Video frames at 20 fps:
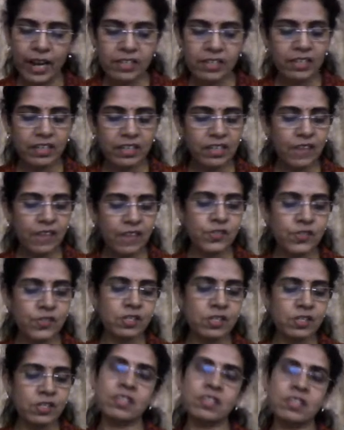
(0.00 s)
It gives the
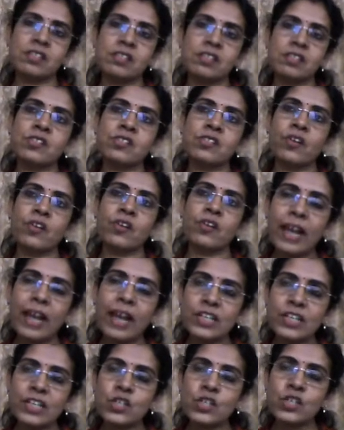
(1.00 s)
citizens the
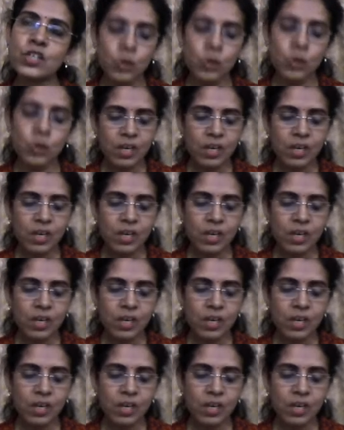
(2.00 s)
right to